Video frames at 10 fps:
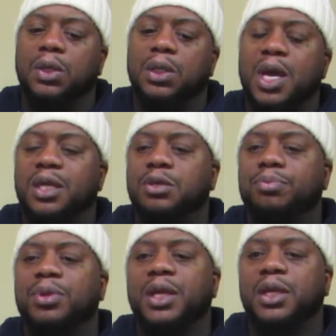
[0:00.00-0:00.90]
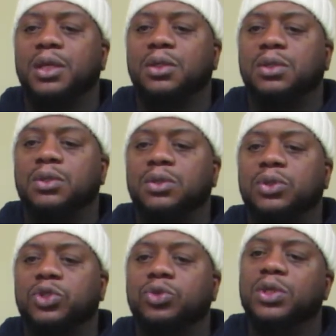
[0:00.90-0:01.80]
contemplated
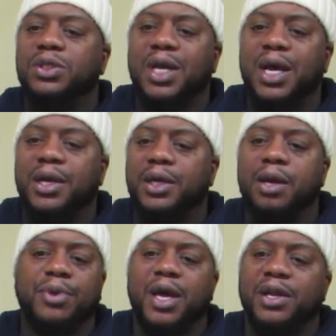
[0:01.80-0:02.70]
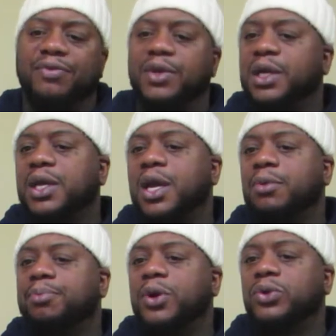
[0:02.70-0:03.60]
suicide, and I'm not even that kind
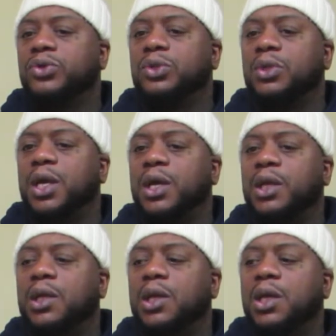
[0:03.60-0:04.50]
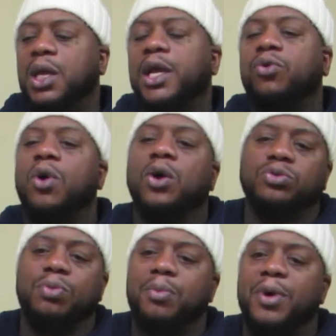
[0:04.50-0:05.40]
of person. Like, it
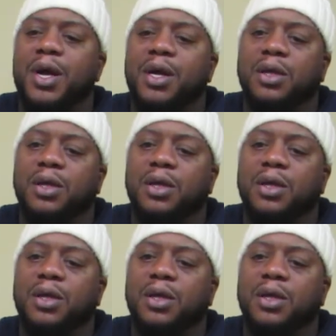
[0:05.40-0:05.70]
crossed my mind.